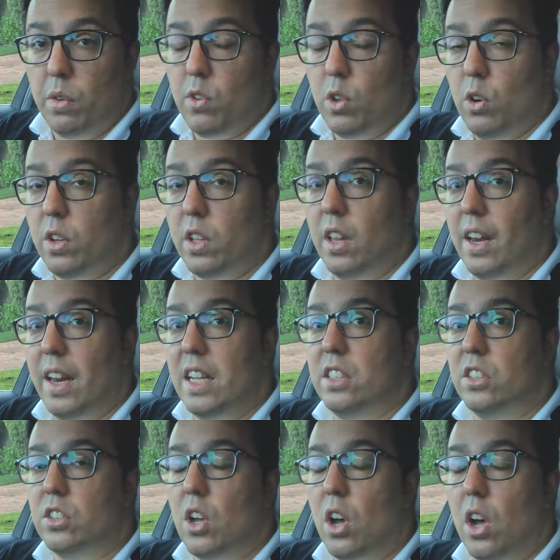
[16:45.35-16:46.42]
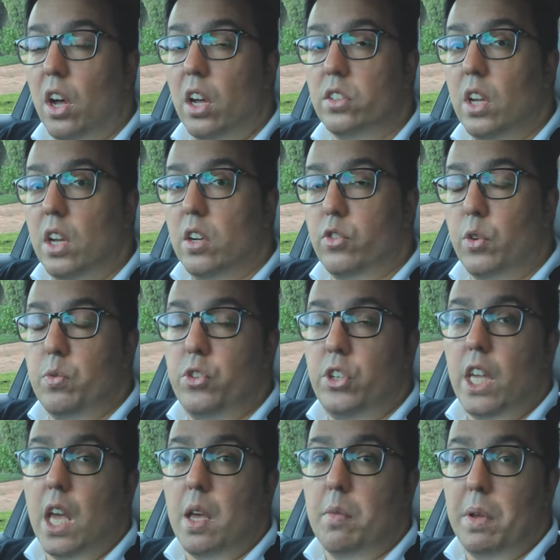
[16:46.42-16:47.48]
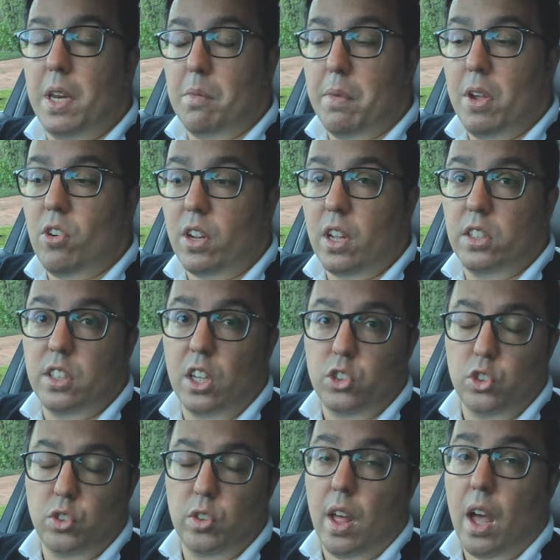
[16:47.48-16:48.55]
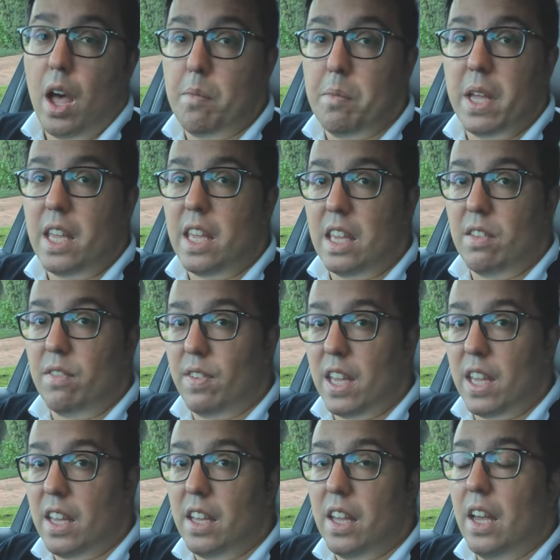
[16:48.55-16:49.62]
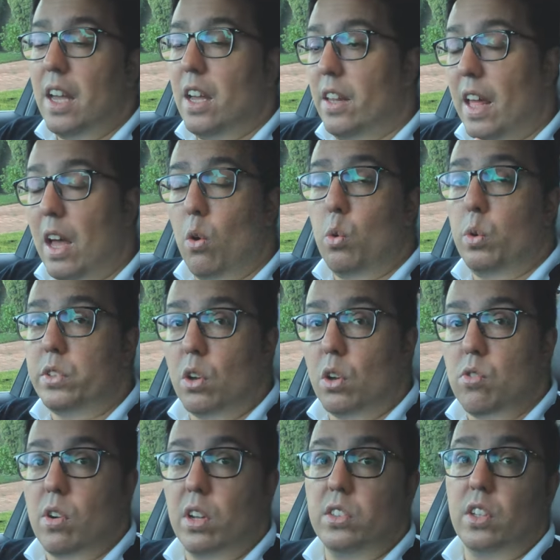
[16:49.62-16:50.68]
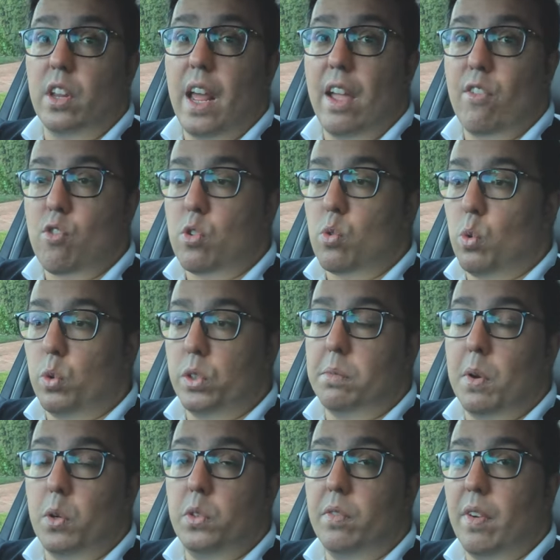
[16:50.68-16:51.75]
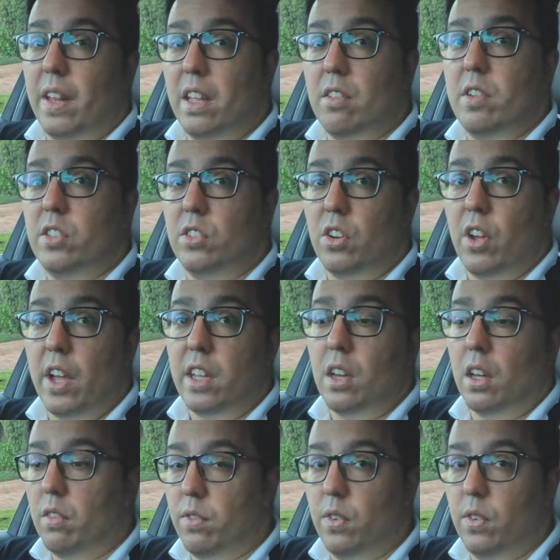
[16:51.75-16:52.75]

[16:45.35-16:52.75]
If you look at the latest cars from GM in America, such as the Hummer EV, that also runs on Android Automotive, and there is an icon